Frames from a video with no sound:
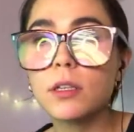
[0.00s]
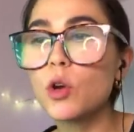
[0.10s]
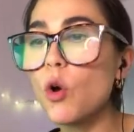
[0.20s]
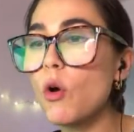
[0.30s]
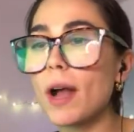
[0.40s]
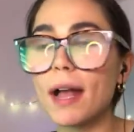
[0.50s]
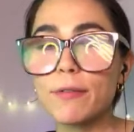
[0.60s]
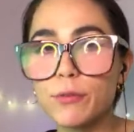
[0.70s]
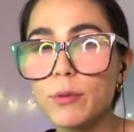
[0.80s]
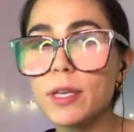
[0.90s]
go. I have
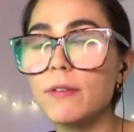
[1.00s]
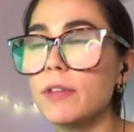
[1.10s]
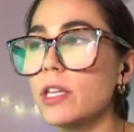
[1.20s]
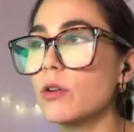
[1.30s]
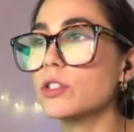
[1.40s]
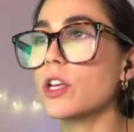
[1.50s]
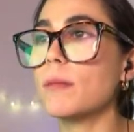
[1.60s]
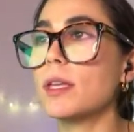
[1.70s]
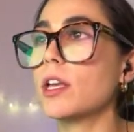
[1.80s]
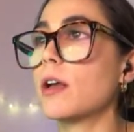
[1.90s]
3 videos
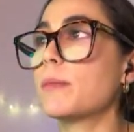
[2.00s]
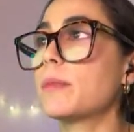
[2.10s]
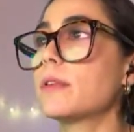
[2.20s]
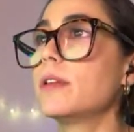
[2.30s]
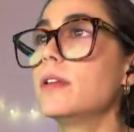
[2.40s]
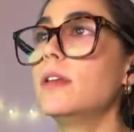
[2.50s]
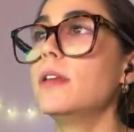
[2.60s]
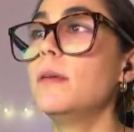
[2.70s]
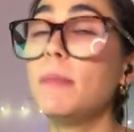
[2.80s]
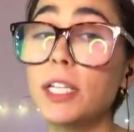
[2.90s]
coming up.
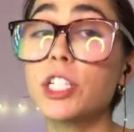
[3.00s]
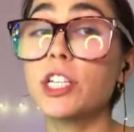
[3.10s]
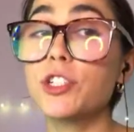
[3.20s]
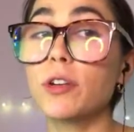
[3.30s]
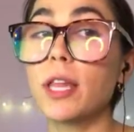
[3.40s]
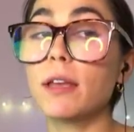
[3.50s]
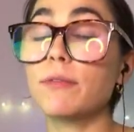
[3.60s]
May change your life.